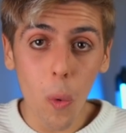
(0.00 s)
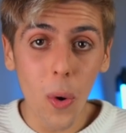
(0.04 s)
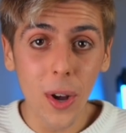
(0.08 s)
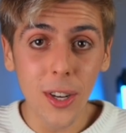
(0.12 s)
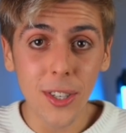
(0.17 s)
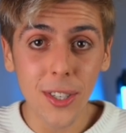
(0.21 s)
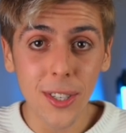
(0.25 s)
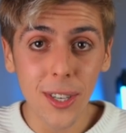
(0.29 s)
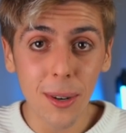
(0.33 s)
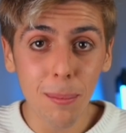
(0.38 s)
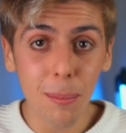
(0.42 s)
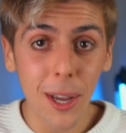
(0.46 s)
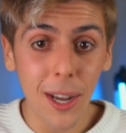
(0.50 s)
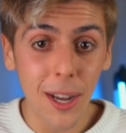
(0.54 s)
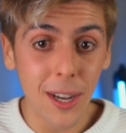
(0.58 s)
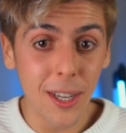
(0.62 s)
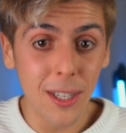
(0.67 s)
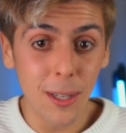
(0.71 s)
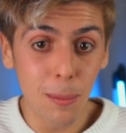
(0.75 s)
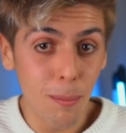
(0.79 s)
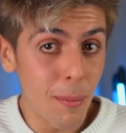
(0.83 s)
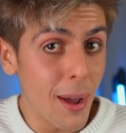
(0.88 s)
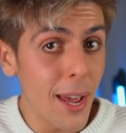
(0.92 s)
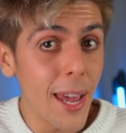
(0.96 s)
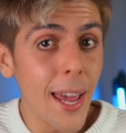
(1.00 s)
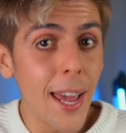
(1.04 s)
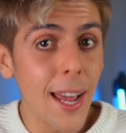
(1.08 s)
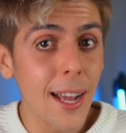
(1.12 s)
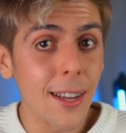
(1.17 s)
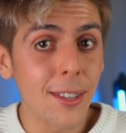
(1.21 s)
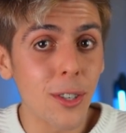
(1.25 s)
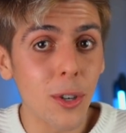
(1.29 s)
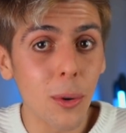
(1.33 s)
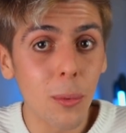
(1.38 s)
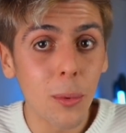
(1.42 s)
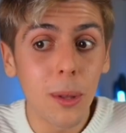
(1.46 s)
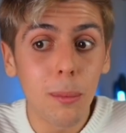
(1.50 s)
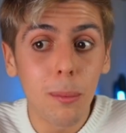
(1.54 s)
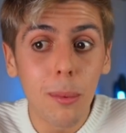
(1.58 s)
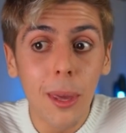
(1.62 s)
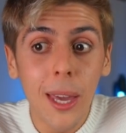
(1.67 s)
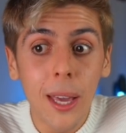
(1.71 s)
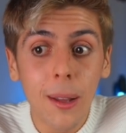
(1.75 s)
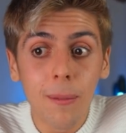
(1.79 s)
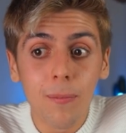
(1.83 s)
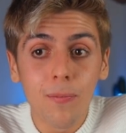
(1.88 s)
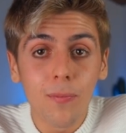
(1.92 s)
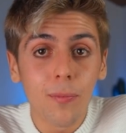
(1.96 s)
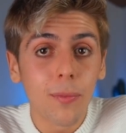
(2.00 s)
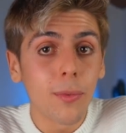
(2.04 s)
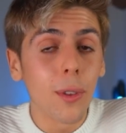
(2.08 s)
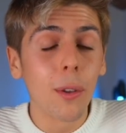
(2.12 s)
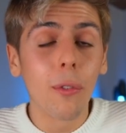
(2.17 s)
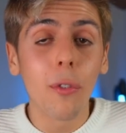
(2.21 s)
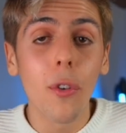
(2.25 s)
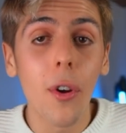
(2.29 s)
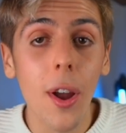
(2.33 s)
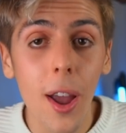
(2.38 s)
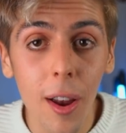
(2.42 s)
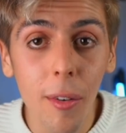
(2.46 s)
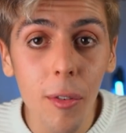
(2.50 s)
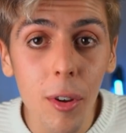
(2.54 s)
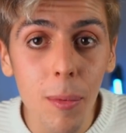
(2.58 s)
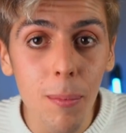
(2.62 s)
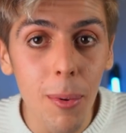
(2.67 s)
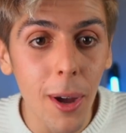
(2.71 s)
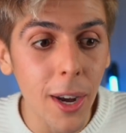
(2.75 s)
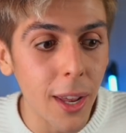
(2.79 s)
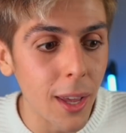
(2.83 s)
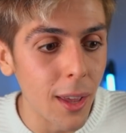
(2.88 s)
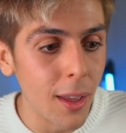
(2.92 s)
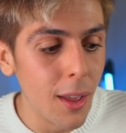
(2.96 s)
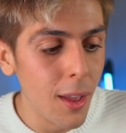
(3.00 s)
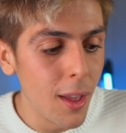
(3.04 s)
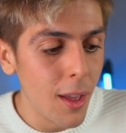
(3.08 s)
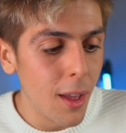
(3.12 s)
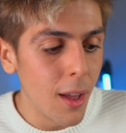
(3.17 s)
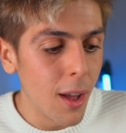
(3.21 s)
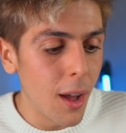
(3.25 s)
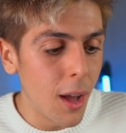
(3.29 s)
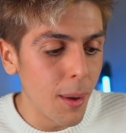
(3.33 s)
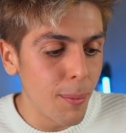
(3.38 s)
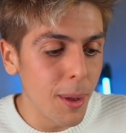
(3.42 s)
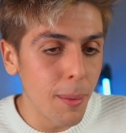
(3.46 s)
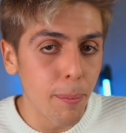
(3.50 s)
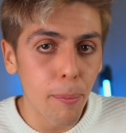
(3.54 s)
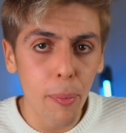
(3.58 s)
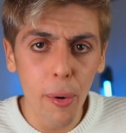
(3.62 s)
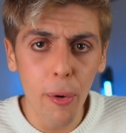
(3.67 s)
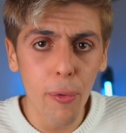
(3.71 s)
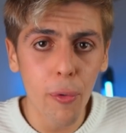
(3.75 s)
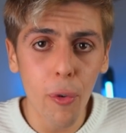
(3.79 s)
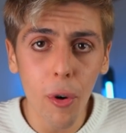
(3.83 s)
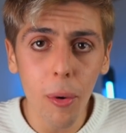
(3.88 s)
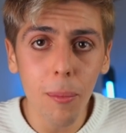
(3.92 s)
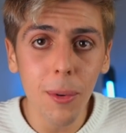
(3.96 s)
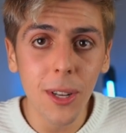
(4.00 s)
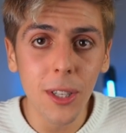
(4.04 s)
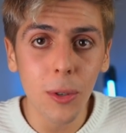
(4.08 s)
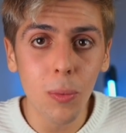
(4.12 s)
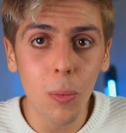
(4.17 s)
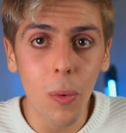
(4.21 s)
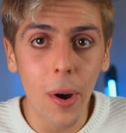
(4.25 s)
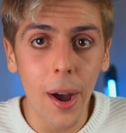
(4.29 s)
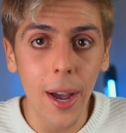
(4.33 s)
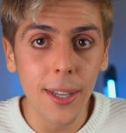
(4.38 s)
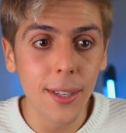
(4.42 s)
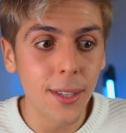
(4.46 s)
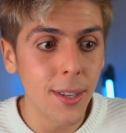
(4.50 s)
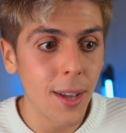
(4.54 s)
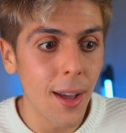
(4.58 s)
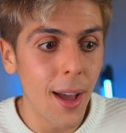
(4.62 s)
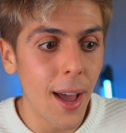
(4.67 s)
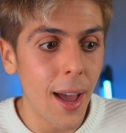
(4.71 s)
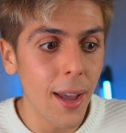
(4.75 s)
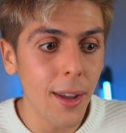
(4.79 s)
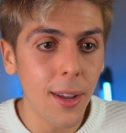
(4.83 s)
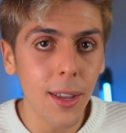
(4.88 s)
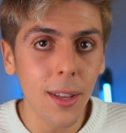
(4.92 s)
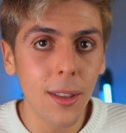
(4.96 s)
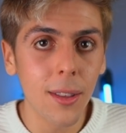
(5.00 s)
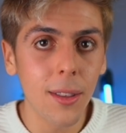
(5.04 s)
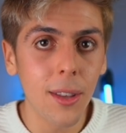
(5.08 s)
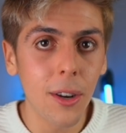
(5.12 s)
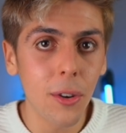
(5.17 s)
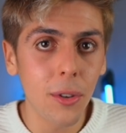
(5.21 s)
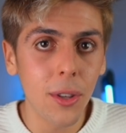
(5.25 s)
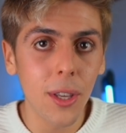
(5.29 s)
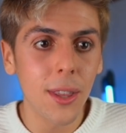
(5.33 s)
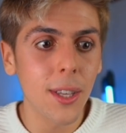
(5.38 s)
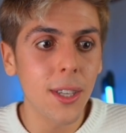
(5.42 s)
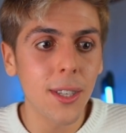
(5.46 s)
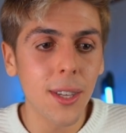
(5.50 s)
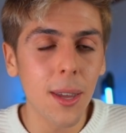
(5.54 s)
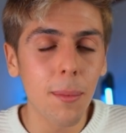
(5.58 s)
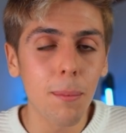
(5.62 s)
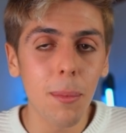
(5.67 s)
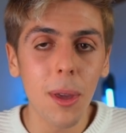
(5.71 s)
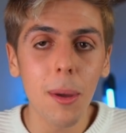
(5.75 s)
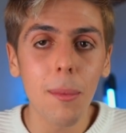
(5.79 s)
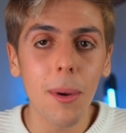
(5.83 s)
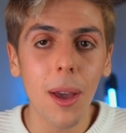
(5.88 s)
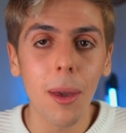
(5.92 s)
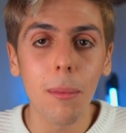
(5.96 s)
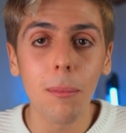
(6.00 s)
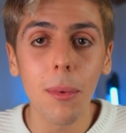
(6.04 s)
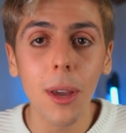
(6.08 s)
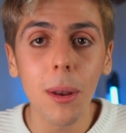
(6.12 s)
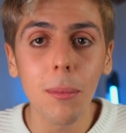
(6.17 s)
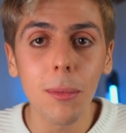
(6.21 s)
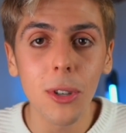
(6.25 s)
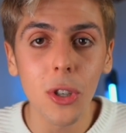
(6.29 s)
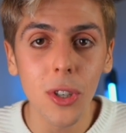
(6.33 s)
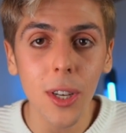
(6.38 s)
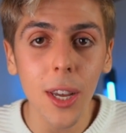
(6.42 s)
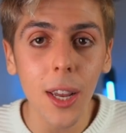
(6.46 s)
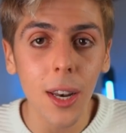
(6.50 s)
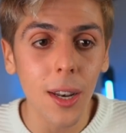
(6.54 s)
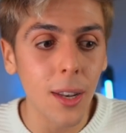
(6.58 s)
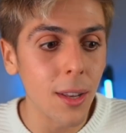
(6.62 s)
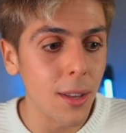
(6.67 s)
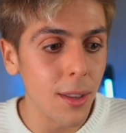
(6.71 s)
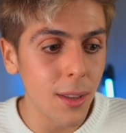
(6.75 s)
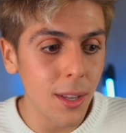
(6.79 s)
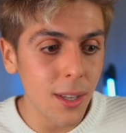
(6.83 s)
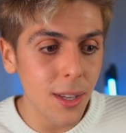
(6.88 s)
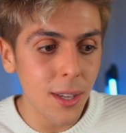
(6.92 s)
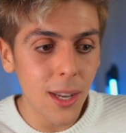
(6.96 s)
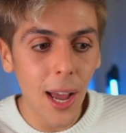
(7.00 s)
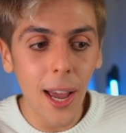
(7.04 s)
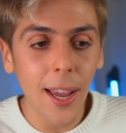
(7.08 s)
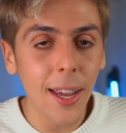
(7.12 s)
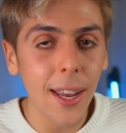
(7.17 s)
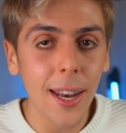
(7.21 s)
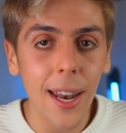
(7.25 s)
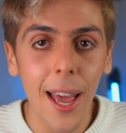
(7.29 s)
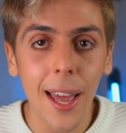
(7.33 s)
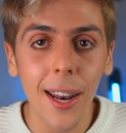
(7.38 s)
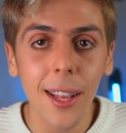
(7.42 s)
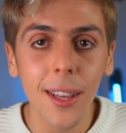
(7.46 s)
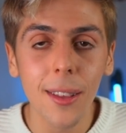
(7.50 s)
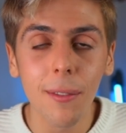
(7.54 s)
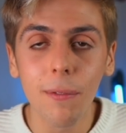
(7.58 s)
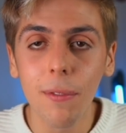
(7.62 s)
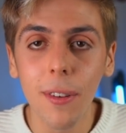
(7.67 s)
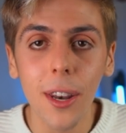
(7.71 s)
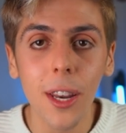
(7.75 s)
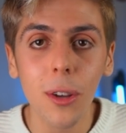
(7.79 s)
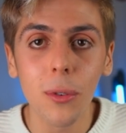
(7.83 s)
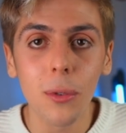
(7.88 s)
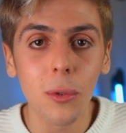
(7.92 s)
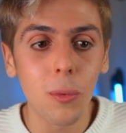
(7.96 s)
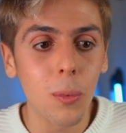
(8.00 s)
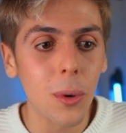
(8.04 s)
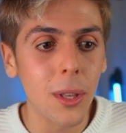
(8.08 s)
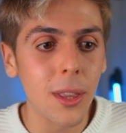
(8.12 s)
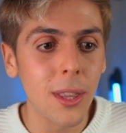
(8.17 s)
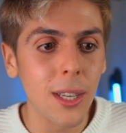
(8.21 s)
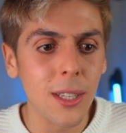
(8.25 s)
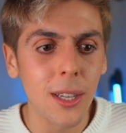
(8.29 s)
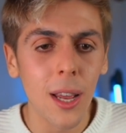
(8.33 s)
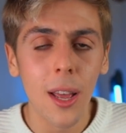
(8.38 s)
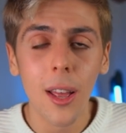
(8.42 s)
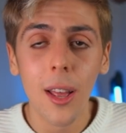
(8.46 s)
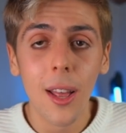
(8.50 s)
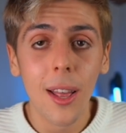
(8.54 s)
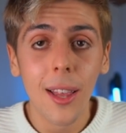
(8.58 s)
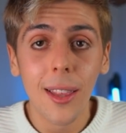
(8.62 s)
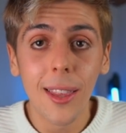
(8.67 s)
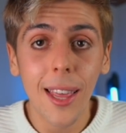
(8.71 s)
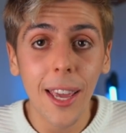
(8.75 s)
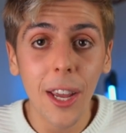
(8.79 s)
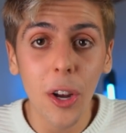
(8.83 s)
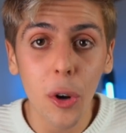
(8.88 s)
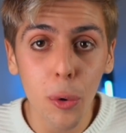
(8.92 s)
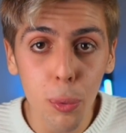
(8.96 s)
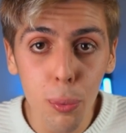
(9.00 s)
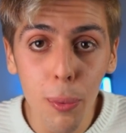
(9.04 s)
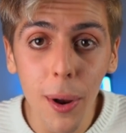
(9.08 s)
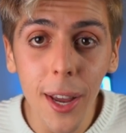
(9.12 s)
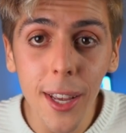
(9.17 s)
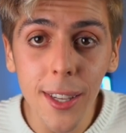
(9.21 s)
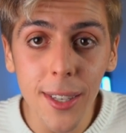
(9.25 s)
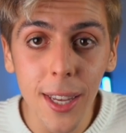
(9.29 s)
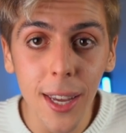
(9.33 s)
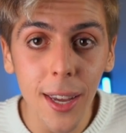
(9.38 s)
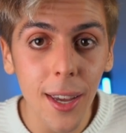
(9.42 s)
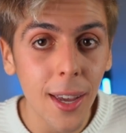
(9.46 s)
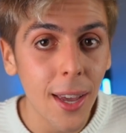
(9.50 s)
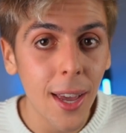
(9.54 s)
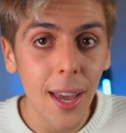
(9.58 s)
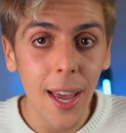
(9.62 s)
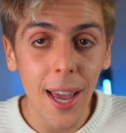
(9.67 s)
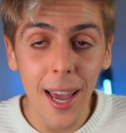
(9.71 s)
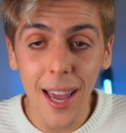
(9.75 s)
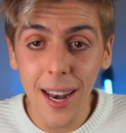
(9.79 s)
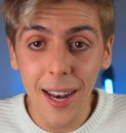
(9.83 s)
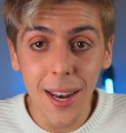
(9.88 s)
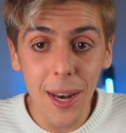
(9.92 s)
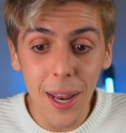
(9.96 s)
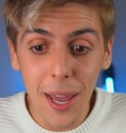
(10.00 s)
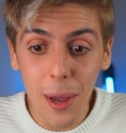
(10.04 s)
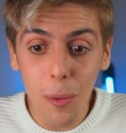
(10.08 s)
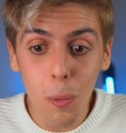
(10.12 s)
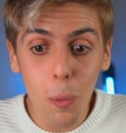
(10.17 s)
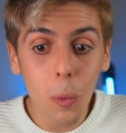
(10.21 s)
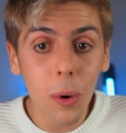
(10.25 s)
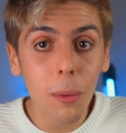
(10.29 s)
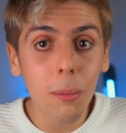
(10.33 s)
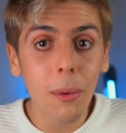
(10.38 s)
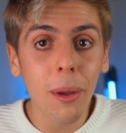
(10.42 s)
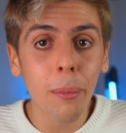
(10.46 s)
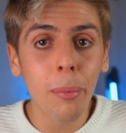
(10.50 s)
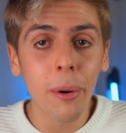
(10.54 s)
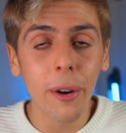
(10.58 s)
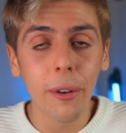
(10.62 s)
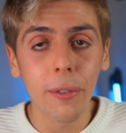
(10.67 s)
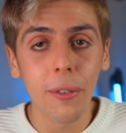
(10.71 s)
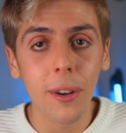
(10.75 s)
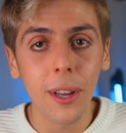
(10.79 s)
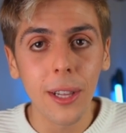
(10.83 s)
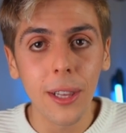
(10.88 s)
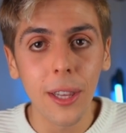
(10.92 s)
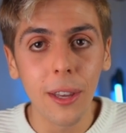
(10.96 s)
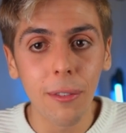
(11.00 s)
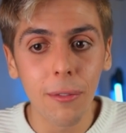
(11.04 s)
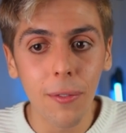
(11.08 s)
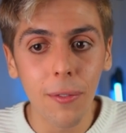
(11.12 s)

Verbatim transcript: question, because my answer would be for everybody. I mean, performance-wise, I can literally, this can be my main machine. I can edit videos with this like crazy, and it would be perfectly